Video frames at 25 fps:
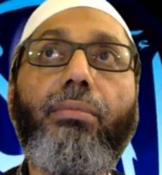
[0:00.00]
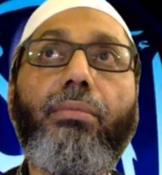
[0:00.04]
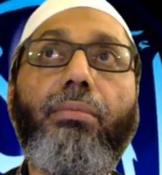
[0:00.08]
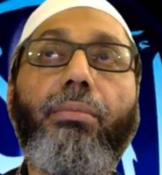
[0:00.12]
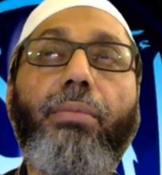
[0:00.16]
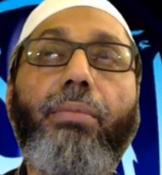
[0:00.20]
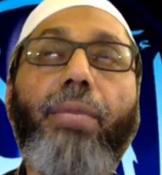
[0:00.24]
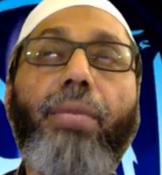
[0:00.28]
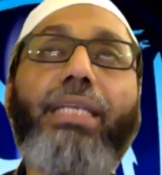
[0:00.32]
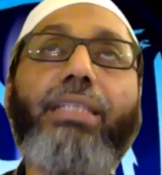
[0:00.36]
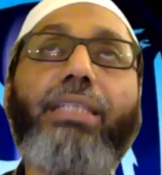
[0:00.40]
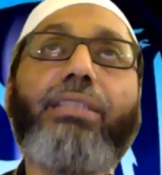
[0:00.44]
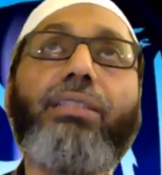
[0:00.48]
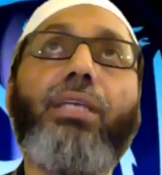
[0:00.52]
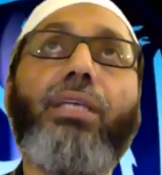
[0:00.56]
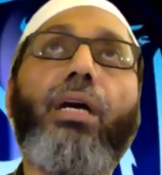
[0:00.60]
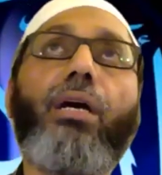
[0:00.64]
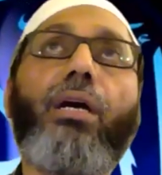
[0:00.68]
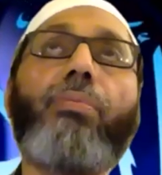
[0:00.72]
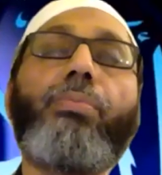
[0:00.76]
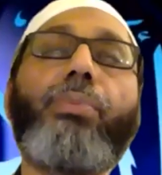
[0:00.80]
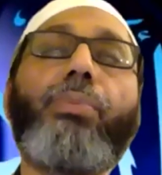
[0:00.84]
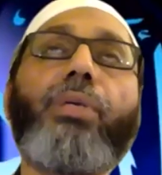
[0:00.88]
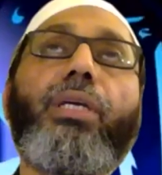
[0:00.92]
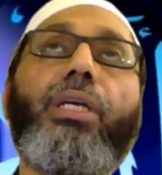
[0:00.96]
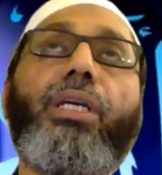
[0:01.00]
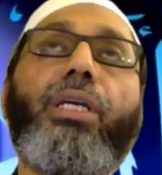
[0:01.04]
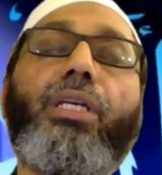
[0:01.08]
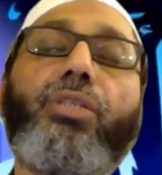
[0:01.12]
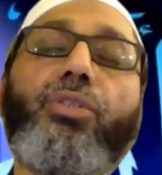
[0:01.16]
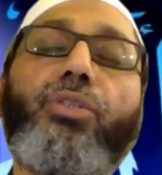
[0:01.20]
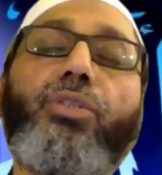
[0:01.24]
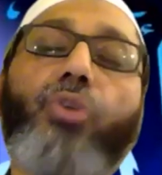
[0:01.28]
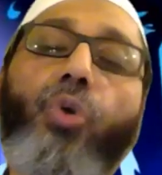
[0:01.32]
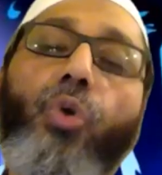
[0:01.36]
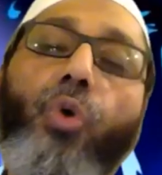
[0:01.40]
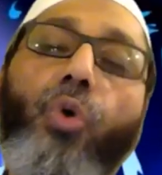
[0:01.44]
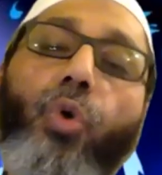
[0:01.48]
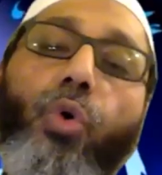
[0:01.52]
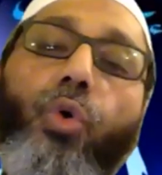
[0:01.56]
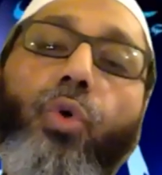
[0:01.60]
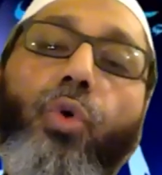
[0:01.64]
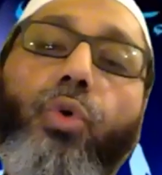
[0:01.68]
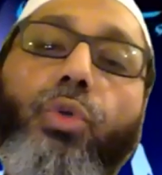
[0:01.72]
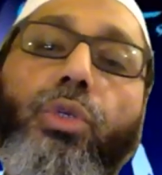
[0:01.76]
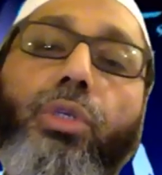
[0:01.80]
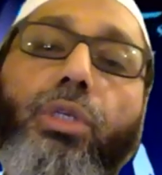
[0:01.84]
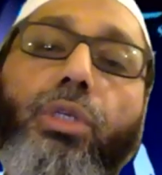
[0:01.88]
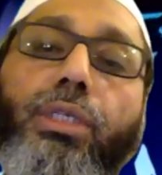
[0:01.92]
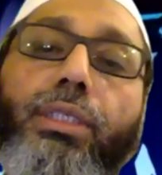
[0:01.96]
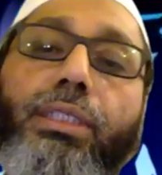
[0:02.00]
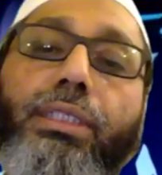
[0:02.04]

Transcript: makes up his own